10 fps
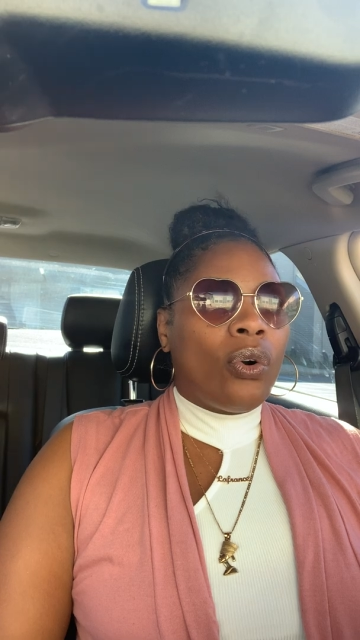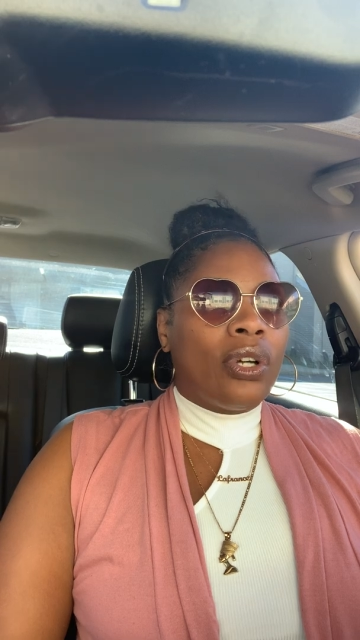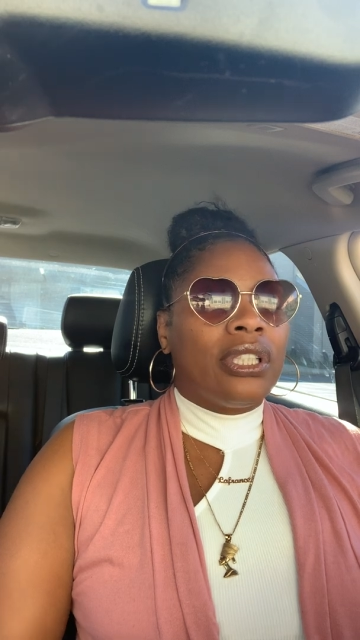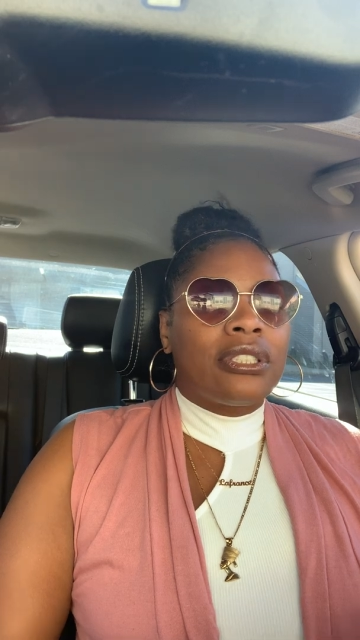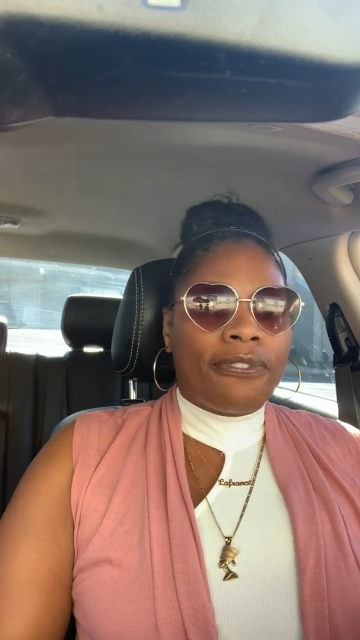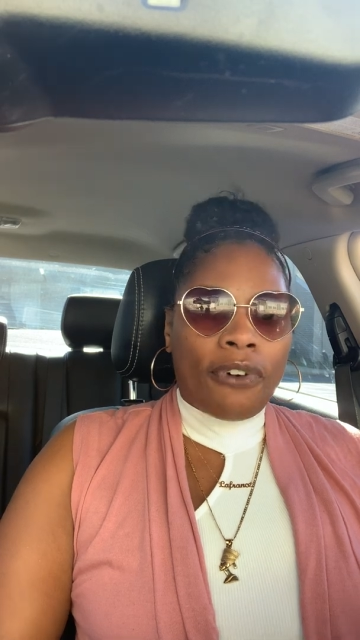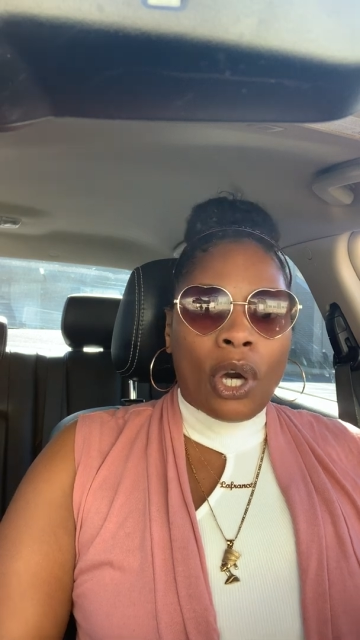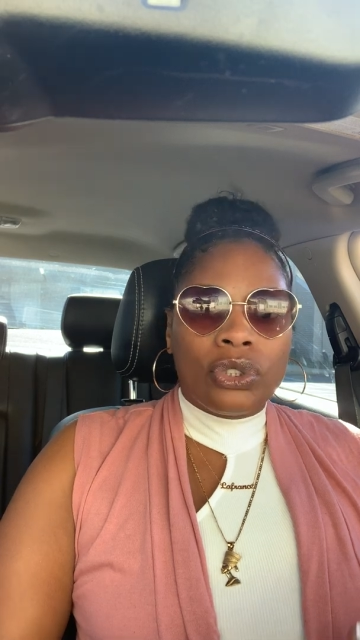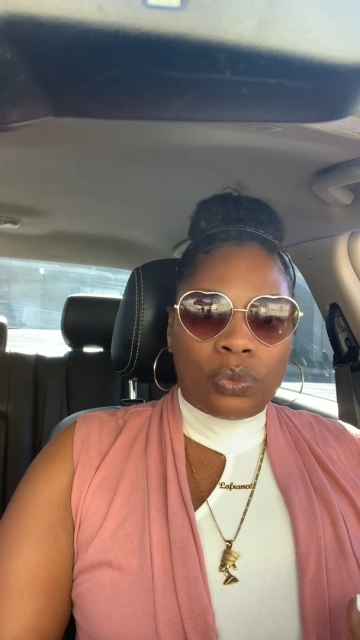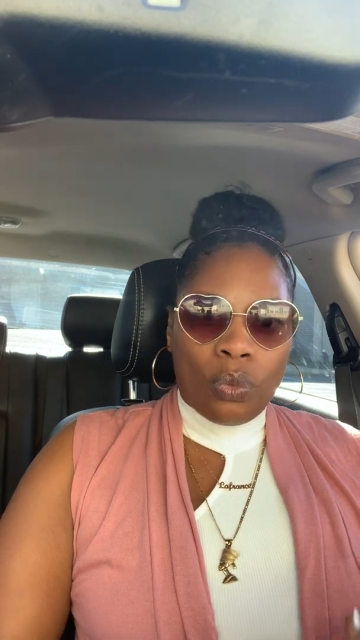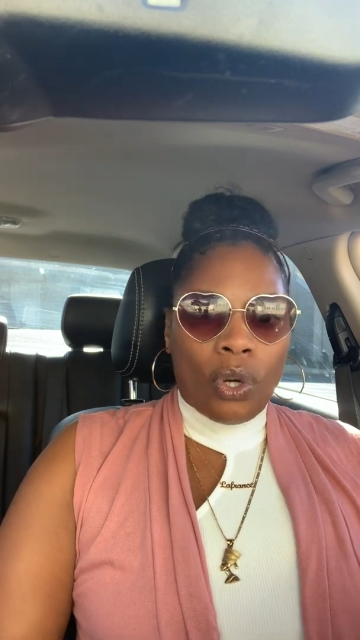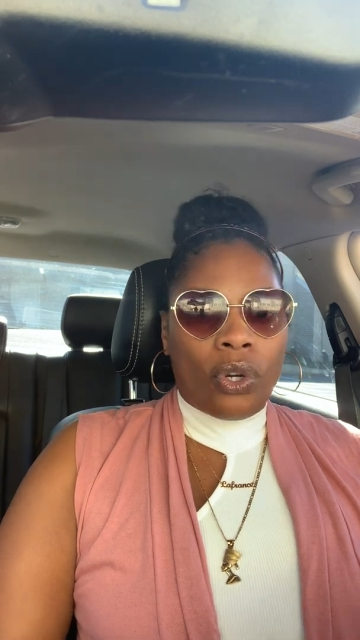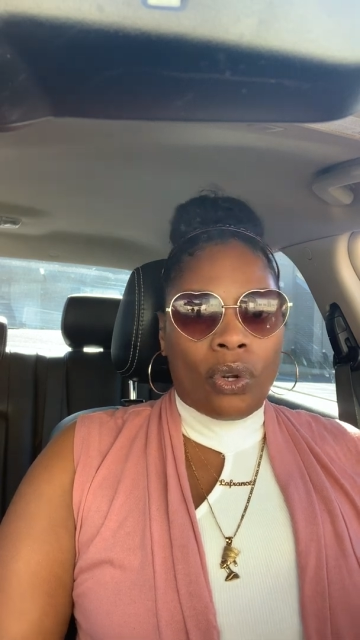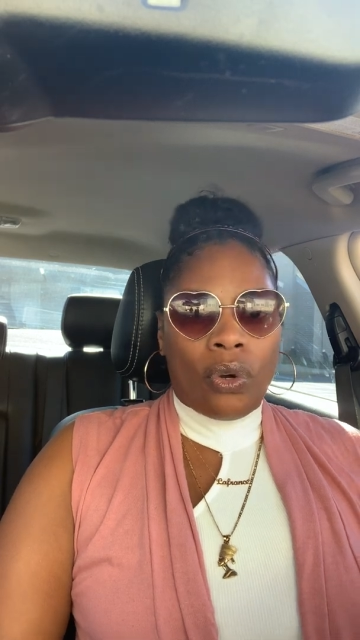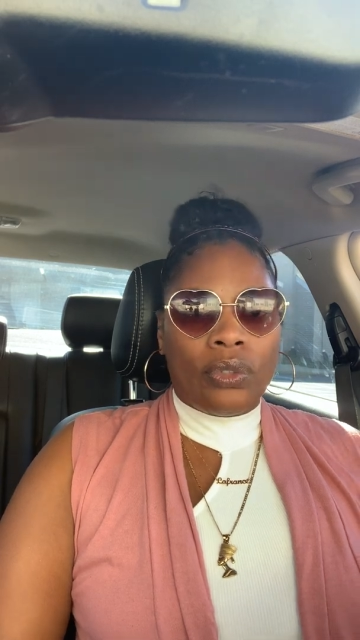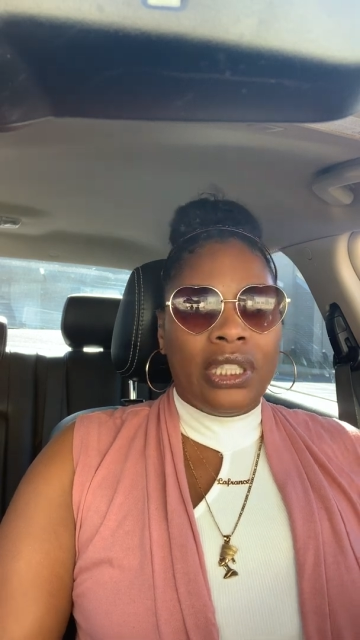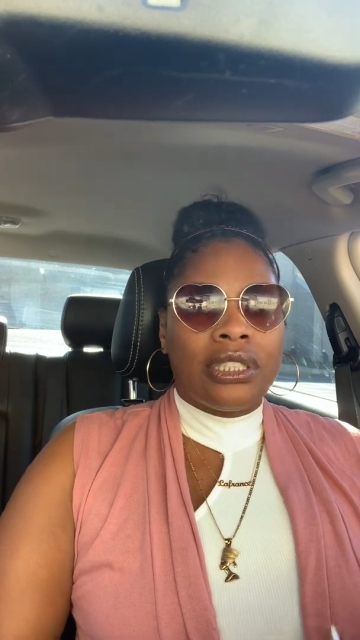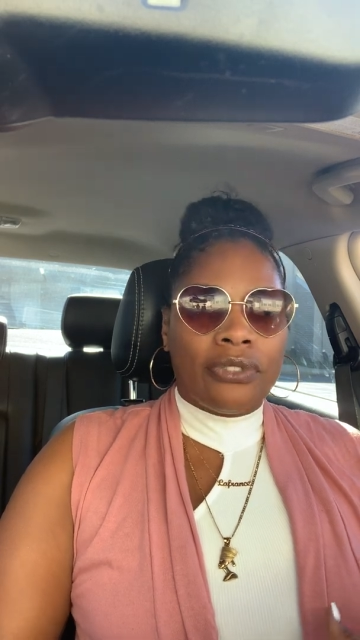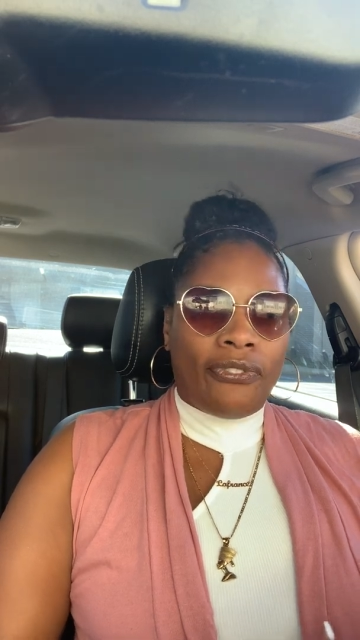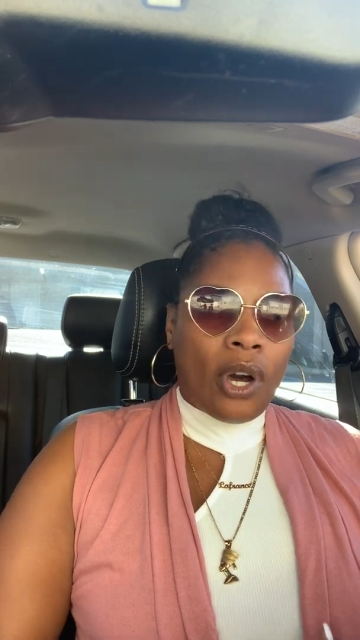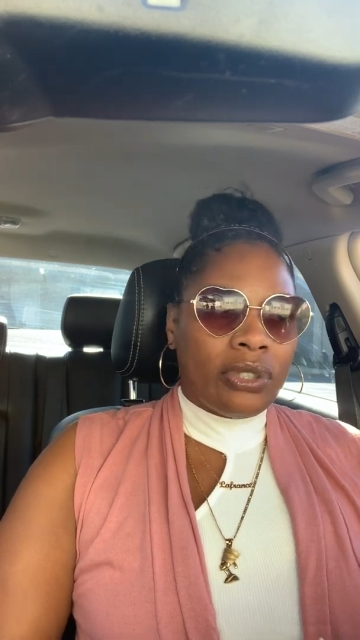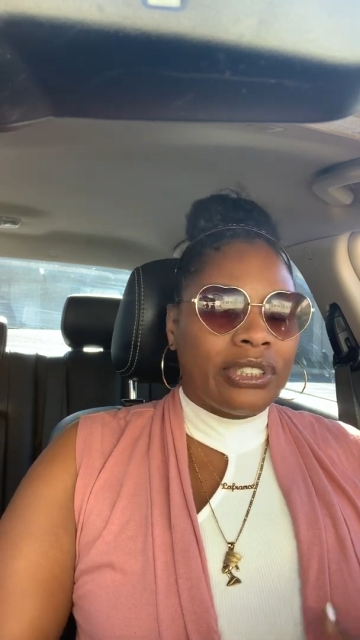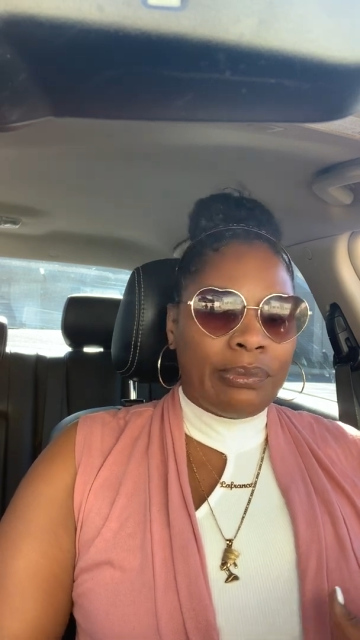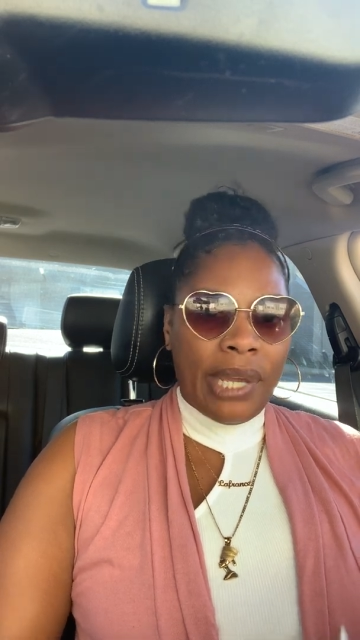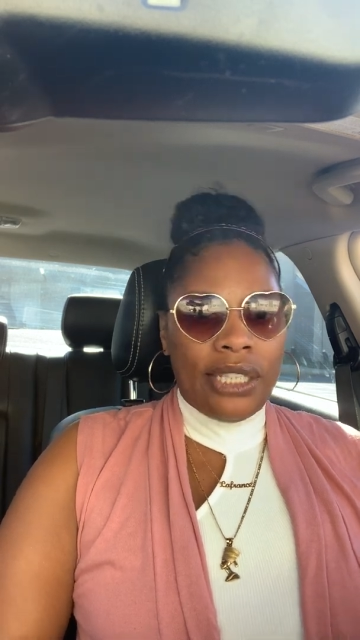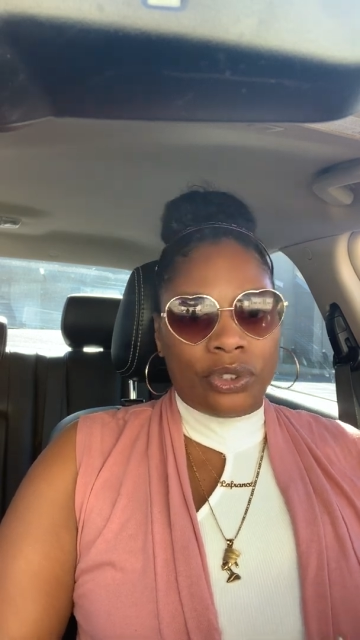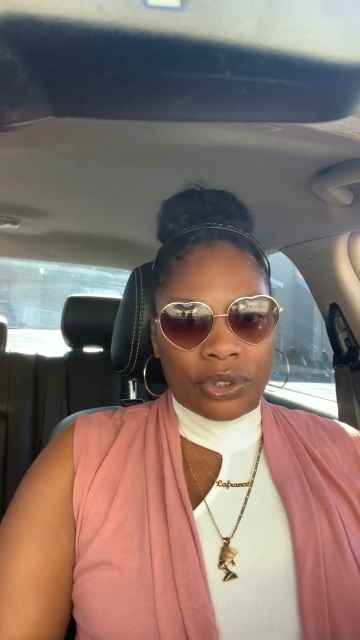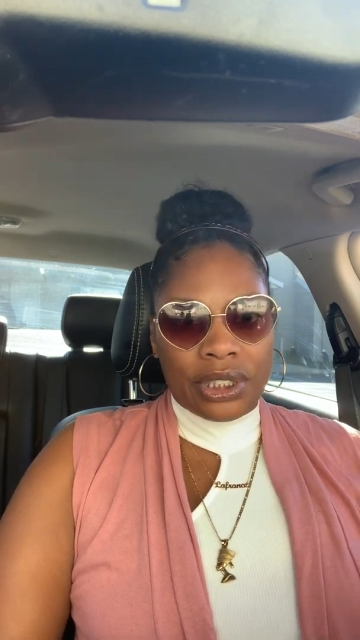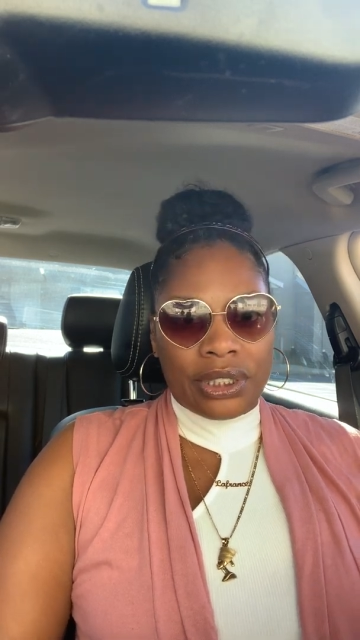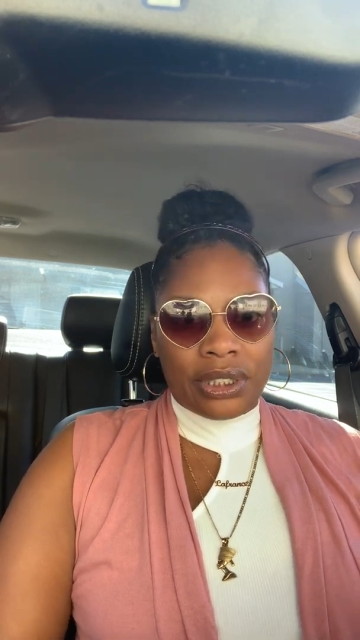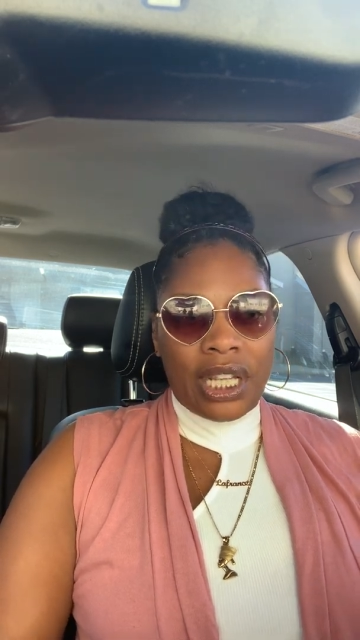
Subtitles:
on this false world, this false matrix.